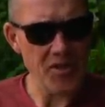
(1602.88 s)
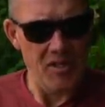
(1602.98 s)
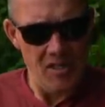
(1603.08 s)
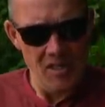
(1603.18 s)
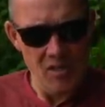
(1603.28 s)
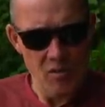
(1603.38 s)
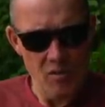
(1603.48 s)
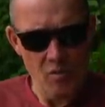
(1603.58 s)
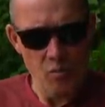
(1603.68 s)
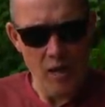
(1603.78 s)
that
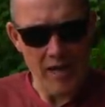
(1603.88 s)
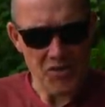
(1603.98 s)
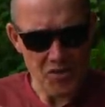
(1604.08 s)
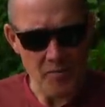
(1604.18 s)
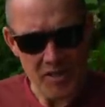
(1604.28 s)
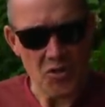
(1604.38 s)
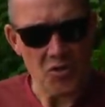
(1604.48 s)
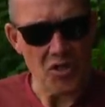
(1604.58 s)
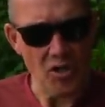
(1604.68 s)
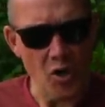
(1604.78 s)
when you're
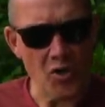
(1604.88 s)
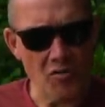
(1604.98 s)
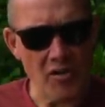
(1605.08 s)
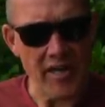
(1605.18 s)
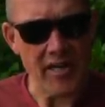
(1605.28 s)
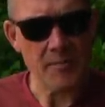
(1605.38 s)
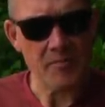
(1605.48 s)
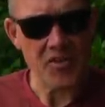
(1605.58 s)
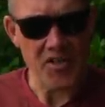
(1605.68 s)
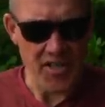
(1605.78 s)
using a longer rig,
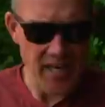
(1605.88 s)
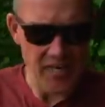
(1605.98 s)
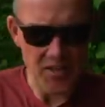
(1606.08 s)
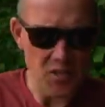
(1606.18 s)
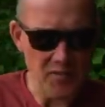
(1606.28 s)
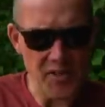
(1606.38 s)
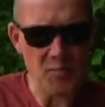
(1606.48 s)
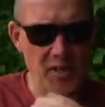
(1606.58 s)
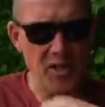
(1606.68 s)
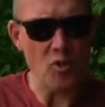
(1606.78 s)
you're getting these fish
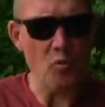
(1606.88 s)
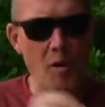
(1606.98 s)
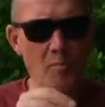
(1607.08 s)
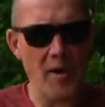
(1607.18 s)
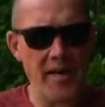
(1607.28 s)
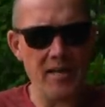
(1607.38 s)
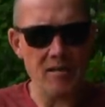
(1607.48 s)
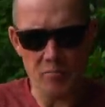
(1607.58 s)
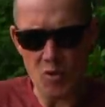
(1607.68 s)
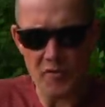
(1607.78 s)
picking up one bait,
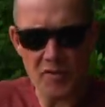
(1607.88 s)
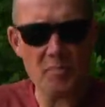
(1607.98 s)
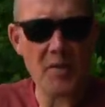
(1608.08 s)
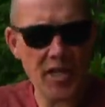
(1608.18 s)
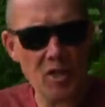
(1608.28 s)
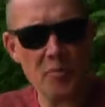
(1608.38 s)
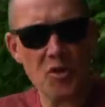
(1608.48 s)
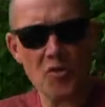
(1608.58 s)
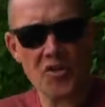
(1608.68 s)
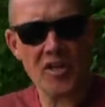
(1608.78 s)
moving, picking up
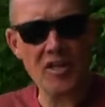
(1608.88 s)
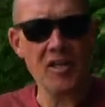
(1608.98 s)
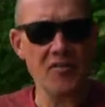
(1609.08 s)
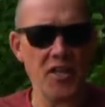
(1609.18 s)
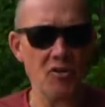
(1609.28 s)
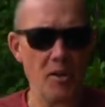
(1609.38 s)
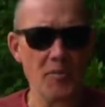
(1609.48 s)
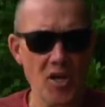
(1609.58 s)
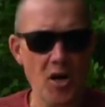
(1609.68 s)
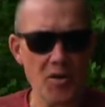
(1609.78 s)
another. They drop
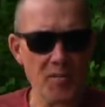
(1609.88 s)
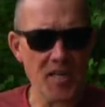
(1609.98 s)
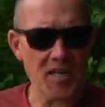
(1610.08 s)
the guard a bit